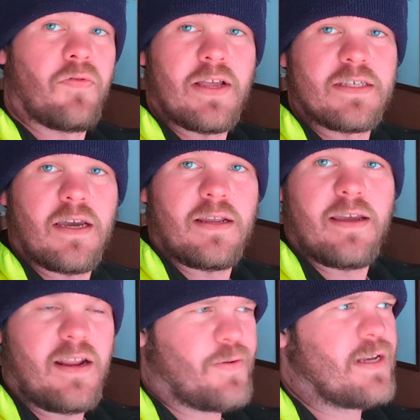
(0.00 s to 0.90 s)
that's the
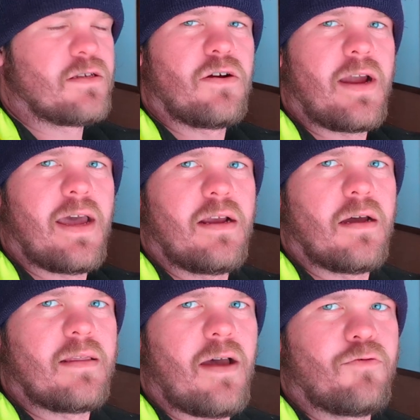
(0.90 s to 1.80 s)
idea anyway. Sorry, I had to
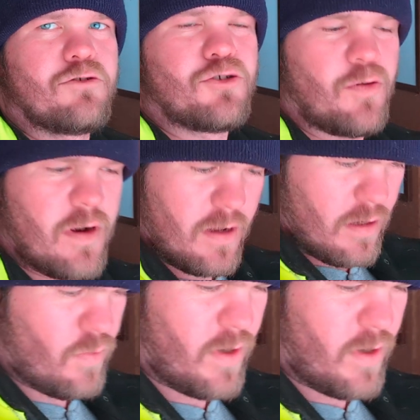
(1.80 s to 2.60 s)
cut that one short. Uh,